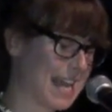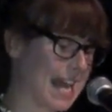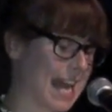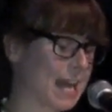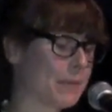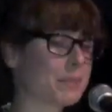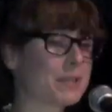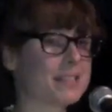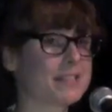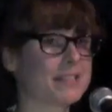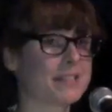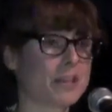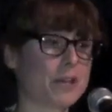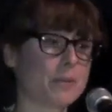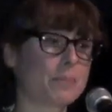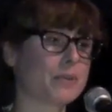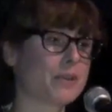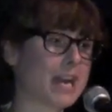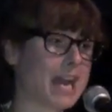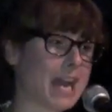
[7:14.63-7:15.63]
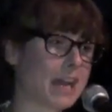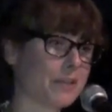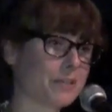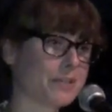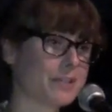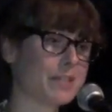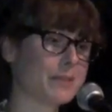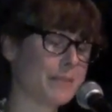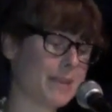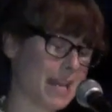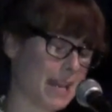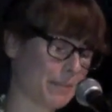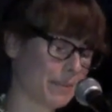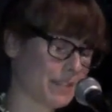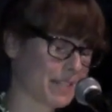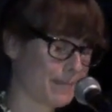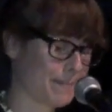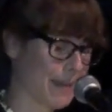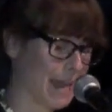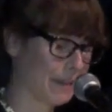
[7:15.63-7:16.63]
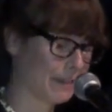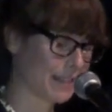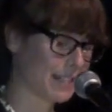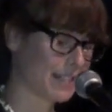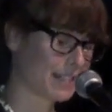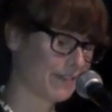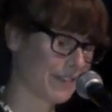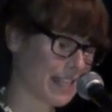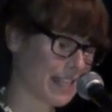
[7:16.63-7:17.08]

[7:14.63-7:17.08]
And we're so proud to be able to mount this